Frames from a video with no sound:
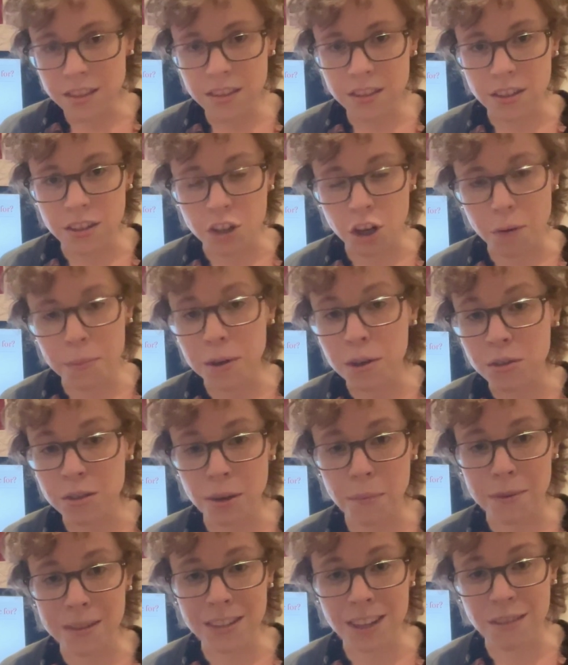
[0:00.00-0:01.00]
determine who
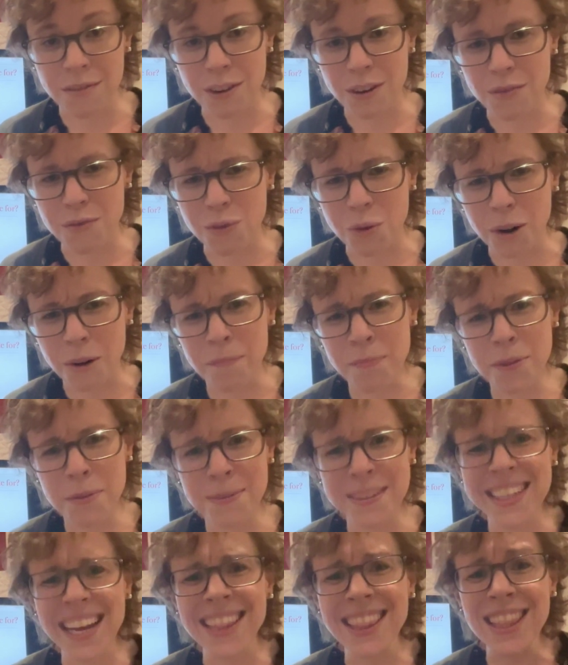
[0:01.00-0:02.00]
someone's going to vote for. But
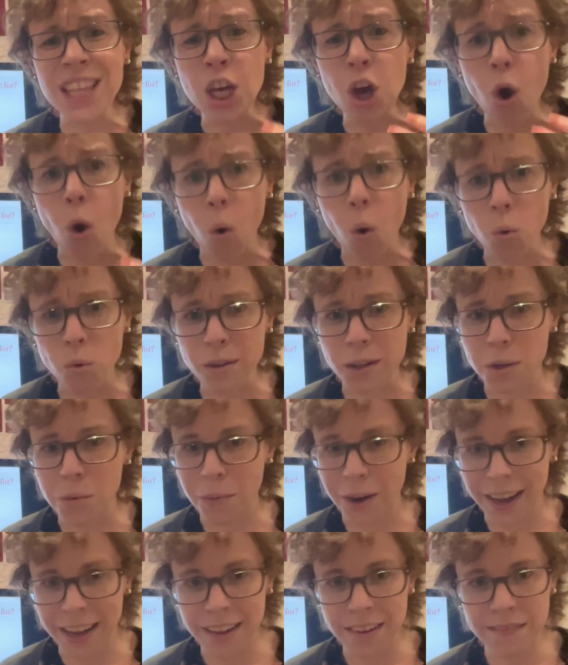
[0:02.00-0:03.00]
it's not the only way,
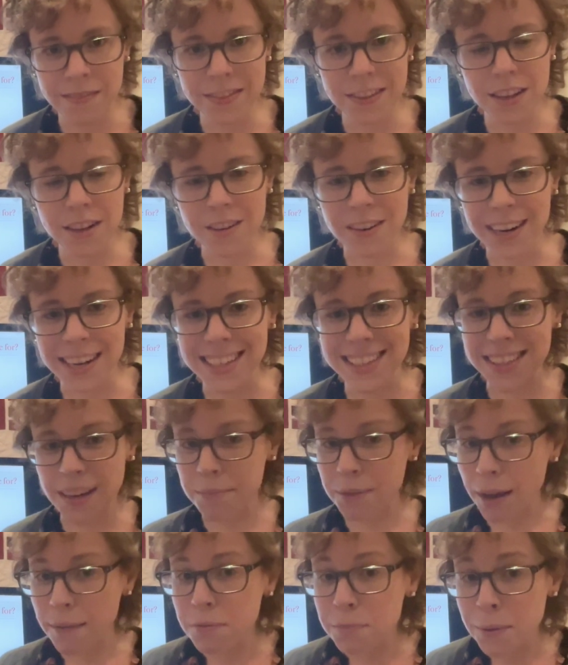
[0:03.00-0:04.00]
right?
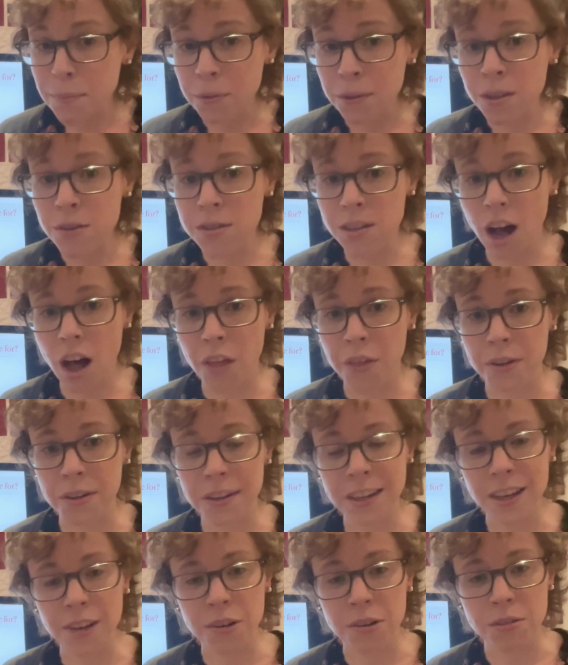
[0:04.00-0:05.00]
Sometimes people use other
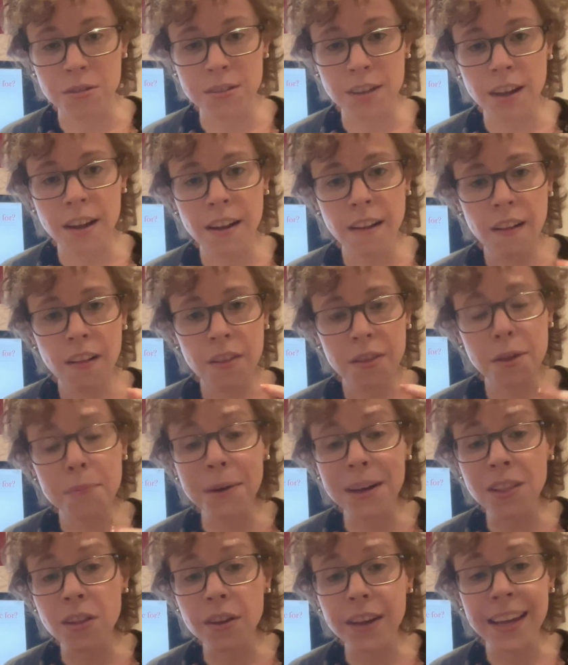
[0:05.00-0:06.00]
cues. They
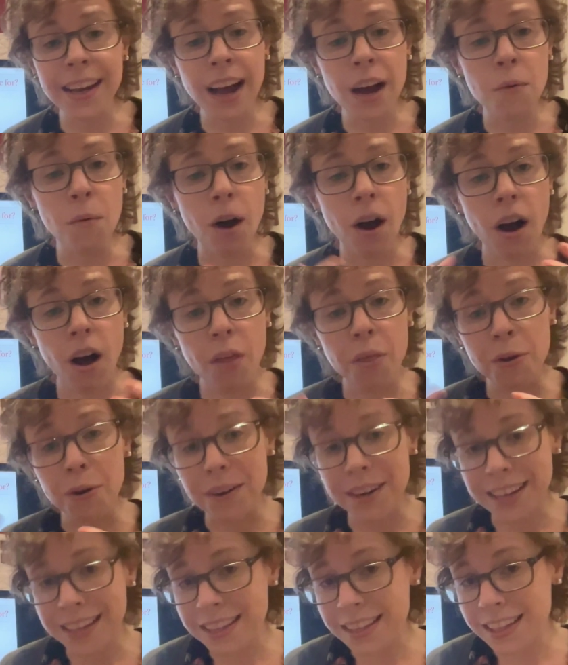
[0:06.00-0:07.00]
might look at how
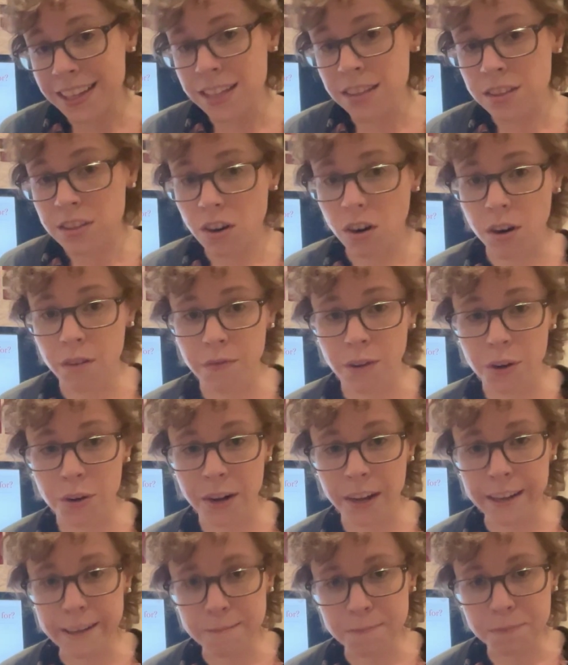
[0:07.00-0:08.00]
other elites are
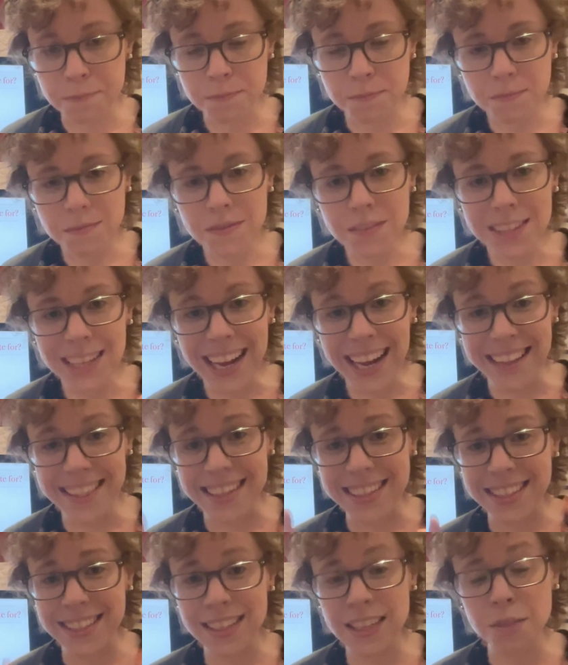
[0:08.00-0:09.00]
voting. And
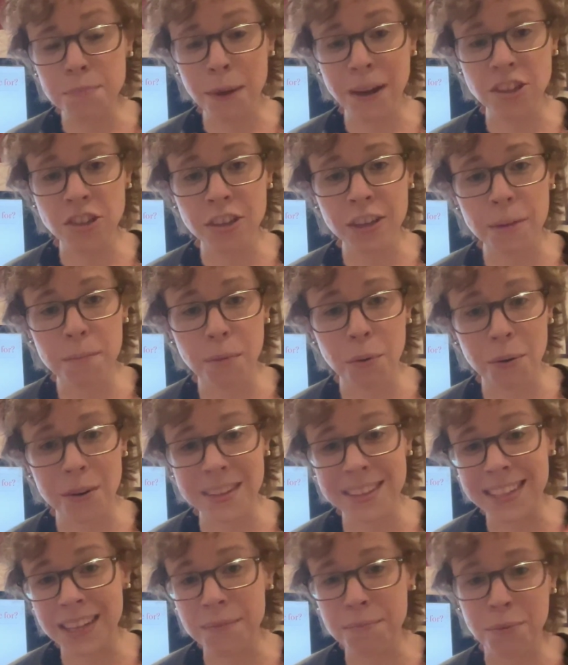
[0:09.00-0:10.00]
this is especially
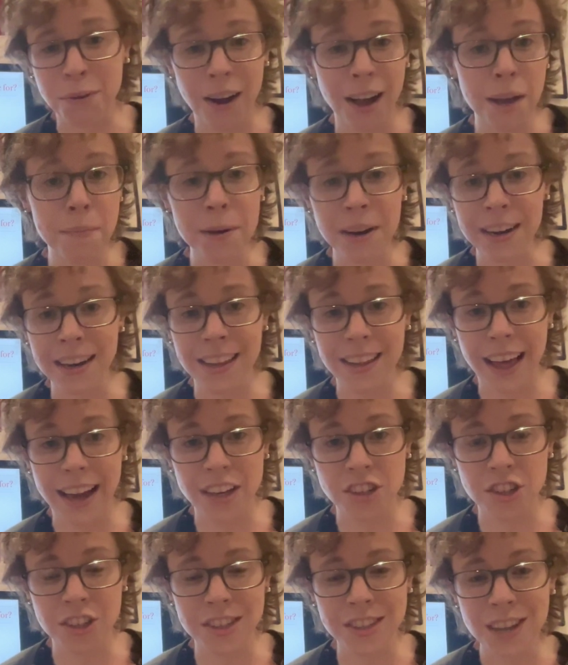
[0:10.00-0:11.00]
important in primary
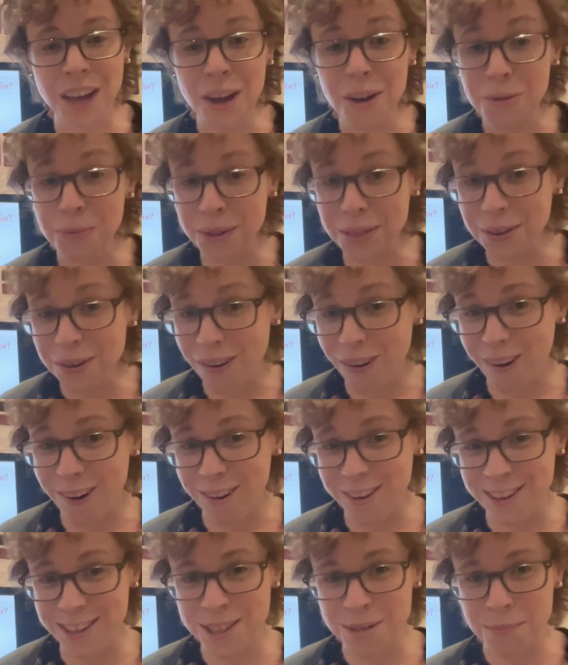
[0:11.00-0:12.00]
elections when there
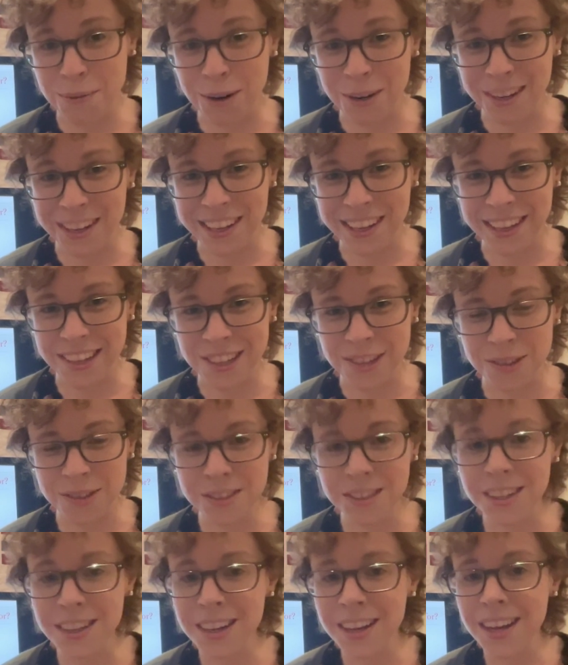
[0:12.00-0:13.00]
aren't party cues,